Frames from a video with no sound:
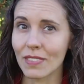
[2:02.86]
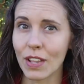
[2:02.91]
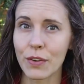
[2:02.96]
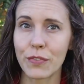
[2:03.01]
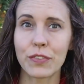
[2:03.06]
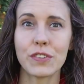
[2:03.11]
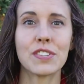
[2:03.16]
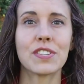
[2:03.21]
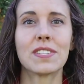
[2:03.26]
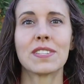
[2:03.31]

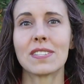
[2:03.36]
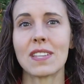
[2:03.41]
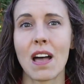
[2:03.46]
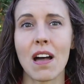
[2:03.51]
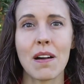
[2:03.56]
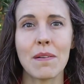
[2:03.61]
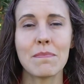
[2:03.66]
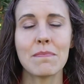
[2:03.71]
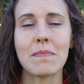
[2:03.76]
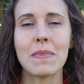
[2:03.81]
For
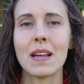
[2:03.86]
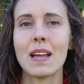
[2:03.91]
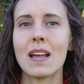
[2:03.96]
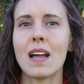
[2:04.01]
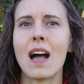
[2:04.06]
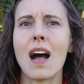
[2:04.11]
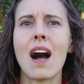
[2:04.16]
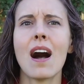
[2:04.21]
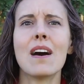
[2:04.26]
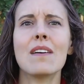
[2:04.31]
some,
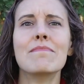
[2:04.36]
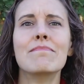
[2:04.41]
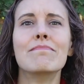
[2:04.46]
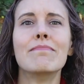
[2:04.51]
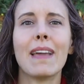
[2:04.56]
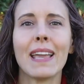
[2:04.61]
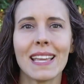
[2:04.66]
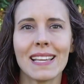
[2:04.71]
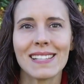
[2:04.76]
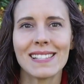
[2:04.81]

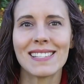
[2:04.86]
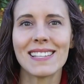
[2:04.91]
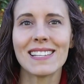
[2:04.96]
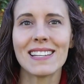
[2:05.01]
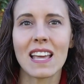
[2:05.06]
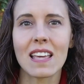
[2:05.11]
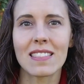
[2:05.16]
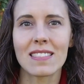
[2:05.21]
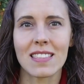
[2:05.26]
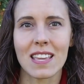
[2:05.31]

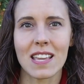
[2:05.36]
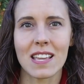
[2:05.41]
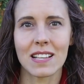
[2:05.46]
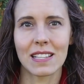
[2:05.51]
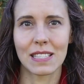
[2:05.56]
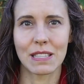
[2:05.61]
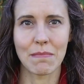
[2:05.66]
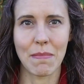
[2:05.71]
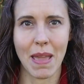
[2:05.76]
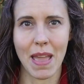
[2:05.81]
amazing
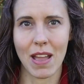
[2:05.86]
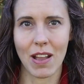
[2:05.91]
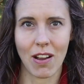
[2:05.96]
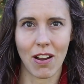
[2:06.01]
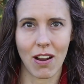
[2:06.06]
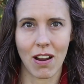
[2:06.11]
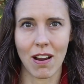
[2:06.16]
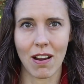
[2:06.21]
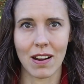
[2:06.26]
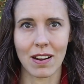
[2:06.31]
things may
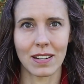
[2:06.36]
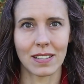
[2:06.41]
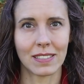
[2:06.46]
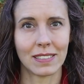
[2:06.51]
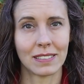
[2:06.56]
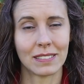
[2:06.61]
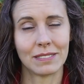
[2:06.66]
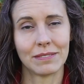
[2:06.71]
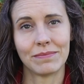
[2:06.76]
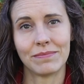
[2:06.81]
occur.
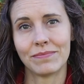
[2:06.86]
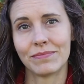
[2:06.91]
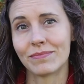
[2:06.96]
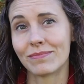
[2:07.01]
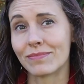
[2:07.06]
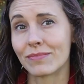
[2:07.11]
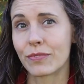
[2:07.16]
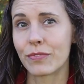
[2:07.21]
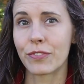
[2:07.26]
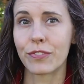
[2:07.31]

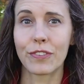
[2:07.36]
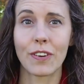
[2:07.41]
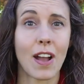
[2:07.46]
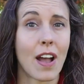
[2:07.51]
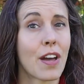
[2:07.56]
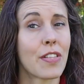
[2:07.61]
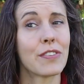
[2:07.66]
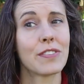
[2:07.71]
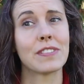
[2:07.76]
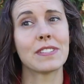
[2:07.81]
For
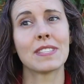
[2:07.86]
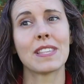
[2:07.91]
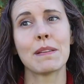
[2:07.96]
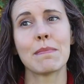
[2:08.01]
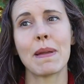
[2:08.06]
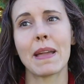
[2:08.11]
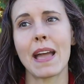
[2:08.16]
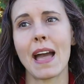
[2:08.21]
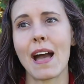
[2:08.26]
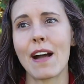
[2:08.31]
others, they
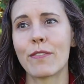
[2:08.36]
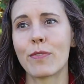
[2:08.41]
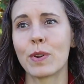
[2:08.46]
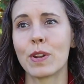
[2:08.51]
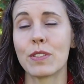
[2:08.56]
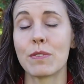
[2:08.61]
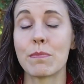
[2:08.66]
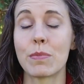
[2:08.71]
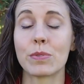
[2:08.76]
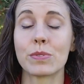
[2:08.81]
may have one
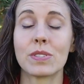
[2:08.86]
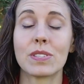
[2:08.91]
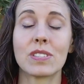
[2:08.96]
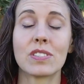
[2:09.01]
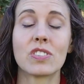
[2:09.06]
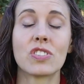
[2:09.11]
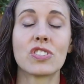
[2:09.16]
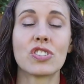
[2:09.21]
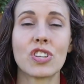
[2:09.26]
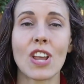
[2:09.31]
of the
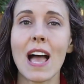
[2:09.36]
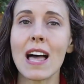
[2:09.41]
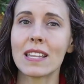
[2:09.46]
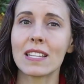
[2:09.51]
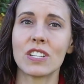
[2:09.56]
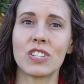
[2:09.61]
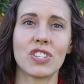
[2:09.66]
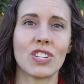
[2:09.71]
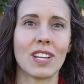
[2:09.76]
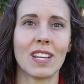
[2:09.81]
most
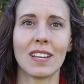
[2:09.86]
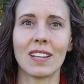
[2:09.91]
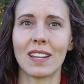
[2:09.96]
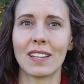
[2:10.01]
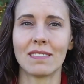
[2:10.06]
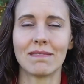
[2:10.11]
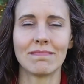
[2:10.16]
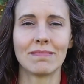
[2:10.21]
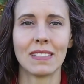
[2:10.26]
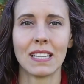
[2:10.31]
challenging
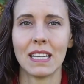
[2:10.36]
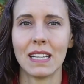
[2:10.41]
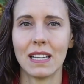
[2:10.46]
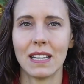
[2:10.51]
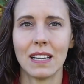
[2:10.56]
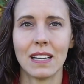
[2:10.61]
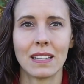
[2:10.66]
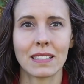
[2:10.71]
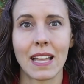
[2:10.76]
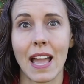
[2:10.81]
and
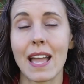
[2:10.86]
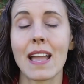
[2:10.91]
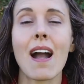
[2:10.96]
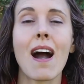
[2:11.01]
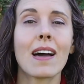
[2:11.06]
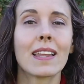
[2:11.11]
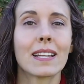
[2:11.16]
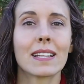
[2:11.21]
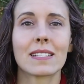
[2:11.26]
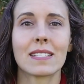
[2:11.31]

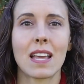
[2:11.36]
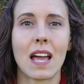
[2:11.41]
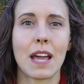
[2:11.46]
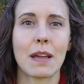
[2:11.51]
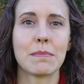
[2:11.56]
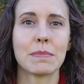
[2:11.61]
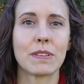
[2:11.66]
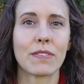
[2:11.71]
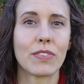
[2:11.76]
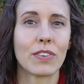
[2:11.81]
chaotic
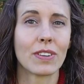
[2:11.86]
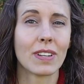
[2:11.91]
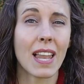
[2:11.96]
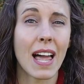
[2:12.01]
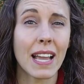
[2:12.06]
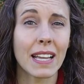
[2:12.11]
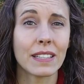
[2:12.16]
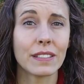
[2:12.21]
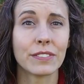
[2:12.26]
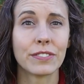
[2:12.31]
times of their
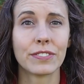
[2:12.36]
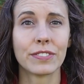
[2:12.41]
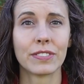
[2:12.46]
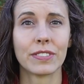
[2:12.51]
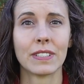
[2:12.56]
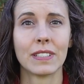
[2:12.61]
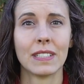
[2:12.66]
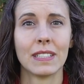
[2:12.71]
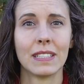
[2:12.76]
life.